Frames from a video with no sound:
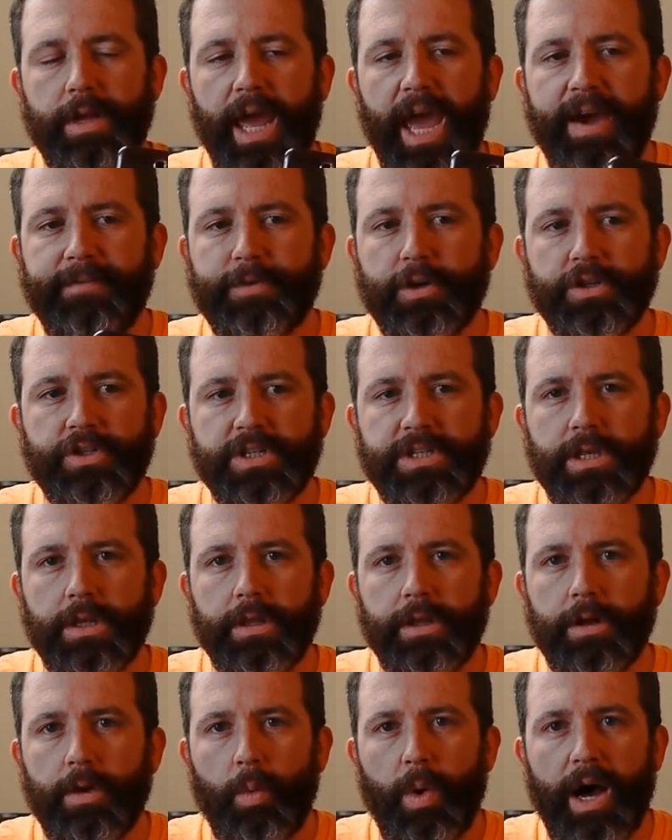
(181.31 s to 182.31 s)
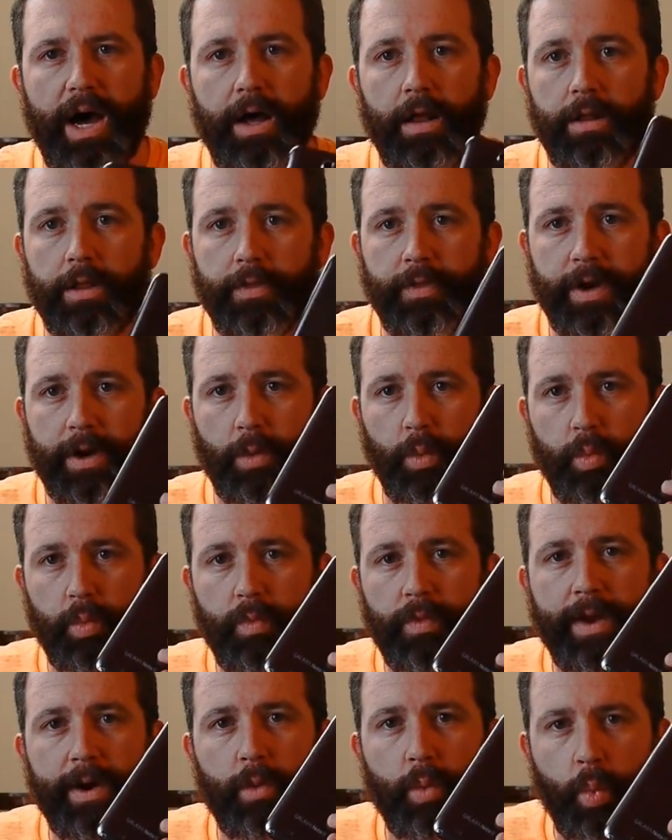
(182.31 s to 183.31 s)
after just a little while,
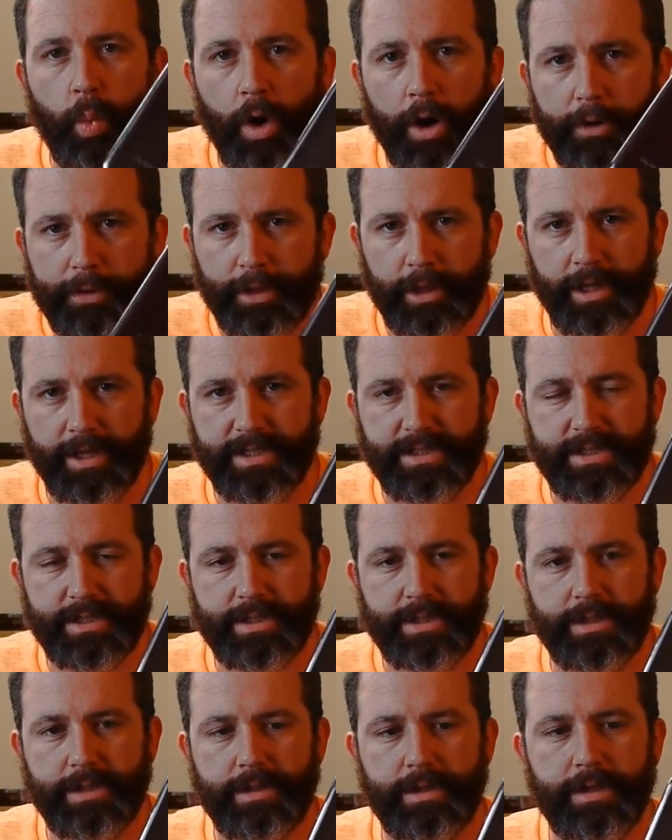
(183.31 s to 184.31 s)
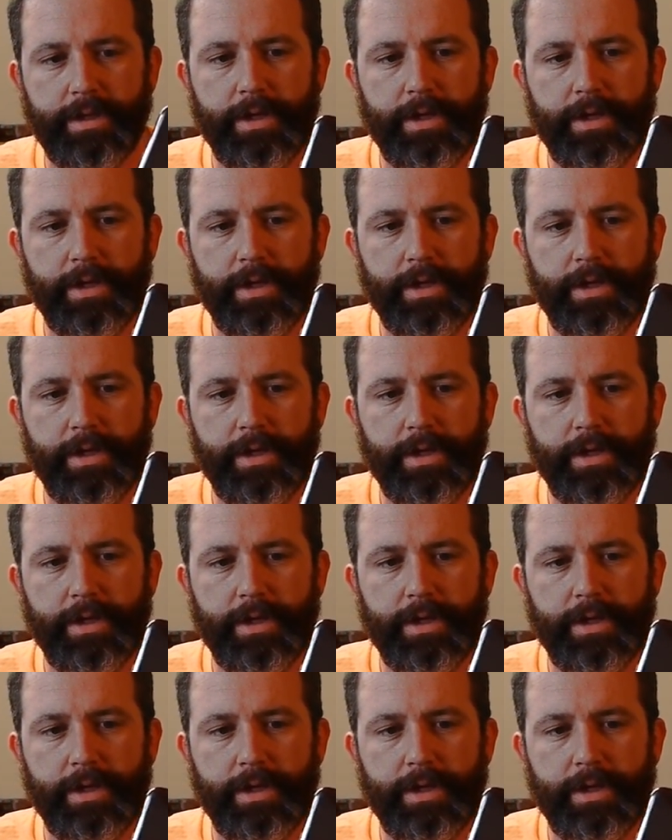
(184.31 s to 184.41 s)
they're worthless.